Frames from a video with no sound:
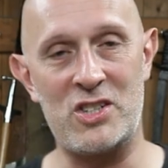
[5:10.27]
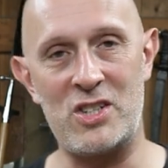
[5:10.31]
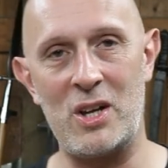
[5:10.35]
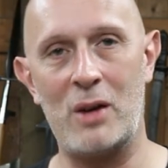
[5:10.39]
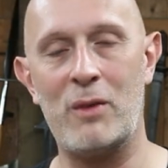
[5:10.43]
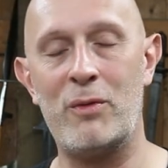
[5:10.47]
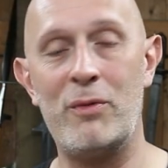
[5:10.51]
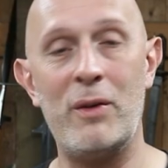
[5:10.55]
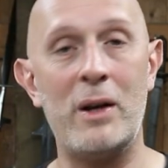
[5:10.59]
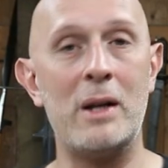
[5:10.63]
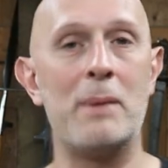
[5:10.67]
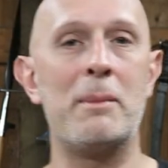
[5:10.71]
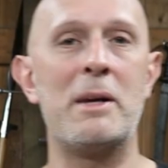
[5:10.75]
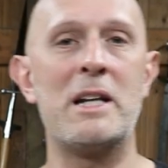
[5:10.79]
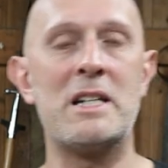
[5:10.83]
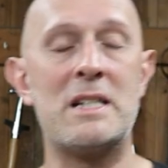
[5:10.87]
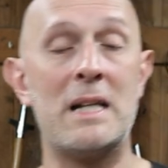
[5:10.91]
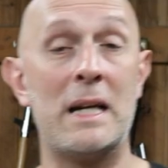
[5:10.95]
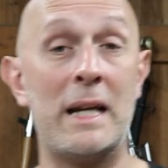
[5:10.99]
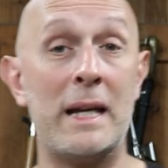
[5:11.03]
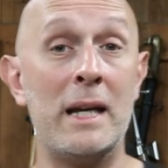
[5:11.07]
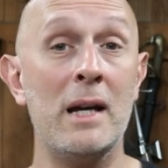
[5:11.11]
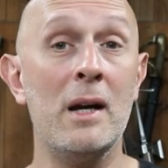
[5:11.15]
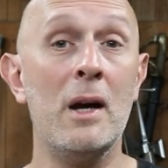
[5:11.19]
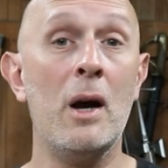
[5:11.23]
So
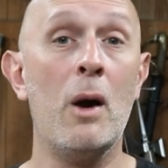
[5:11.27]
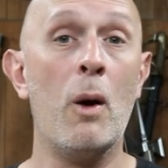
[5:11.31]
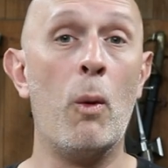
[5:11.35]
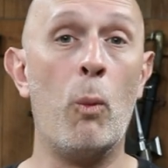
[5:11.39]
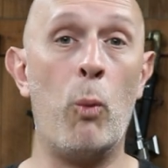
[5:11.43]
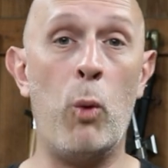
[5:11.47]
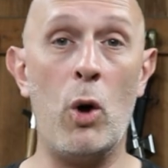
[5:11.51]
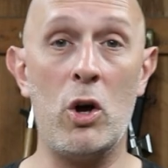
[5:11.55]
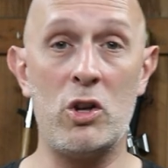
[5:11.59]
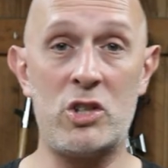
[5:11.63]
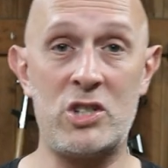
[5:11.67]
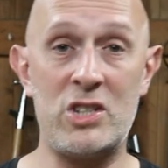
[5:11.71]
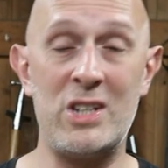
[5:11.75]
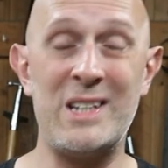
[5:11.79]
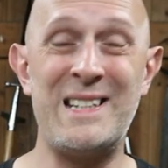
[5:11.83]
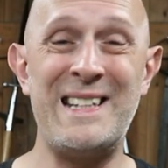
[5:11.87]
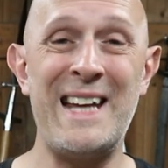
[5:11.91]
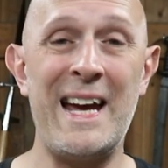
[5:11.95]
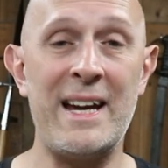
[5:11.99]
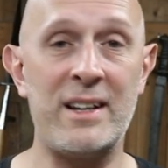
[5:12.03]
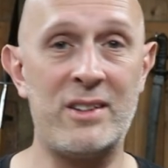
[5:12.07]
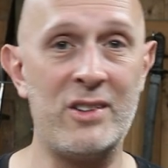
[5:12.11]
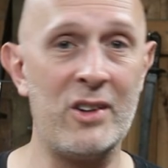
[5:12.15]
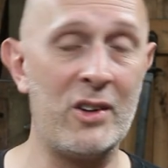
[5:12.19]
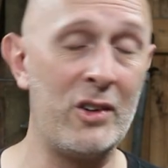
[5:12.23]
fundamentally, what's the
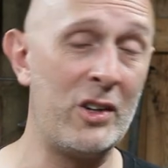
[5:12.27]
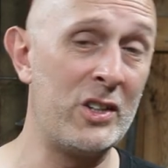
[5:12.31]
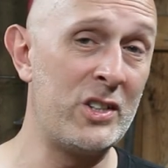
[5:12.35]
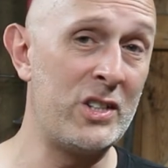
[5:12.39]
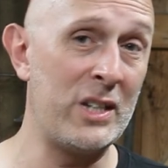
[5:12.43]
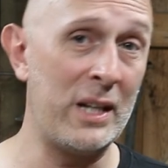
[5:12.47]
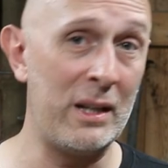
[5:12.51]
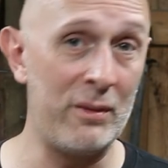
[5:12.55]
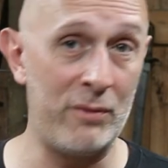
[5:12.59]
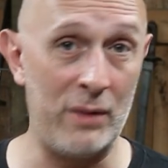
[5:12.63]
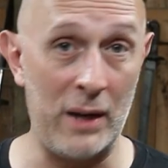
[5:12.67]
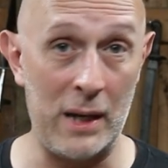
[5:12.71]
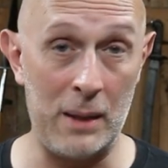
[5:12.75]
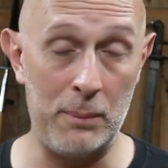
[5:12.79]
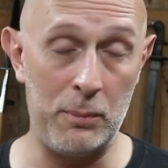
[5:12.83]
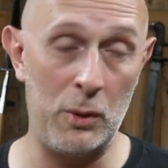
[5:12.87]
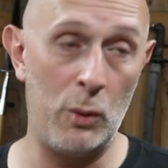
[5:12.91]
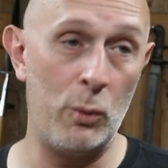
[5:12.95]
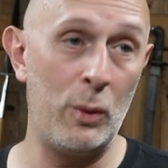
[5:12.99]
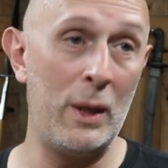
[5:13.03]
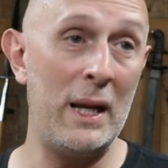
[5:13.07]
technology available?